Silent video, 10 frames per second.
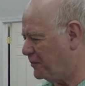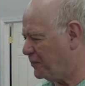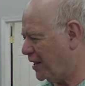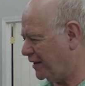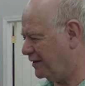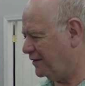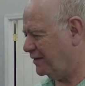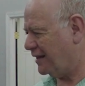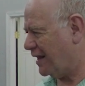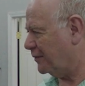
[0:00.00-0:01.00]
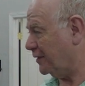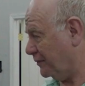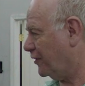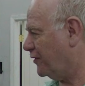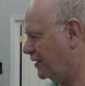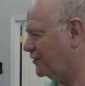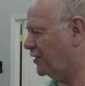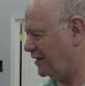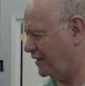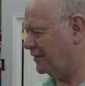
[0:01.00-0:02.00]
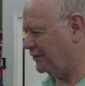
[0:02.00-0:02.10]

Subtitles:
But yeah, I'm very excited.